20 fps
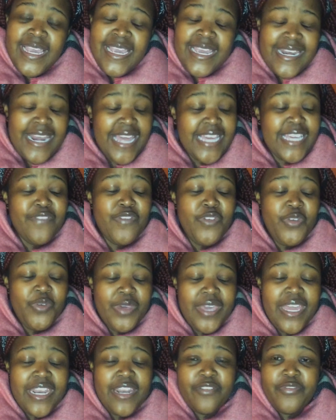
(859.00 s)
like, if you
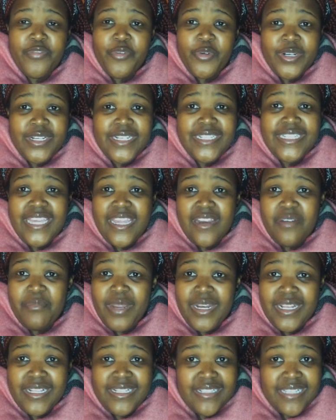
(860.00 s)
can afford it, get
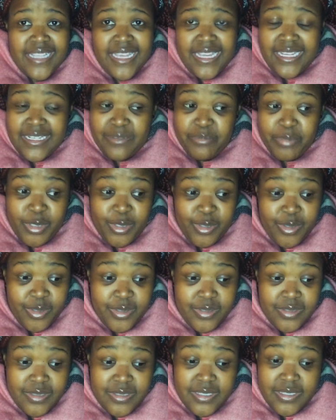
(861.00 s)
medical aid,
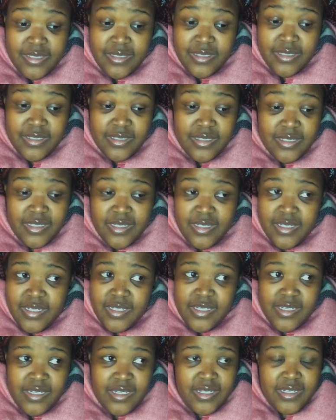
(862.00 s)
because
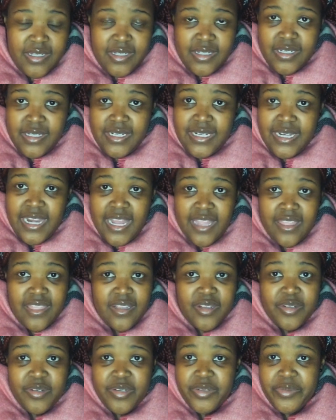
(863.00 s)
nothing
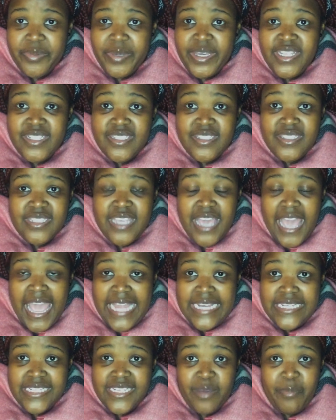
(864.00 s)
good awaits
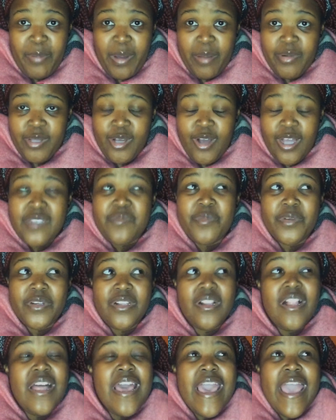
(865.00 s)
at a public hospital.
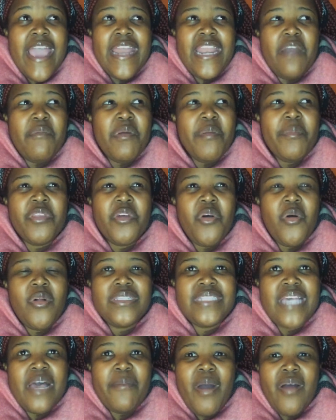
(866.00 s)
And I remember the whole
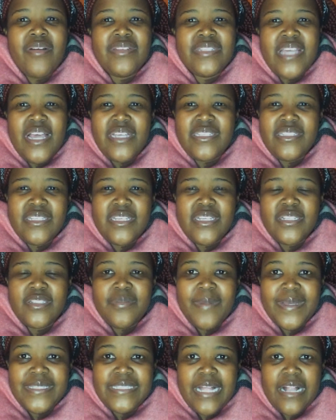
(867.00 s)
time I was there, I was thinking to
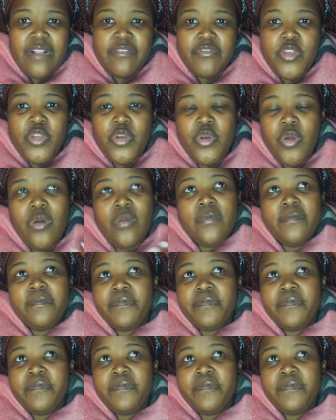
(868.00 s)
myself, you know,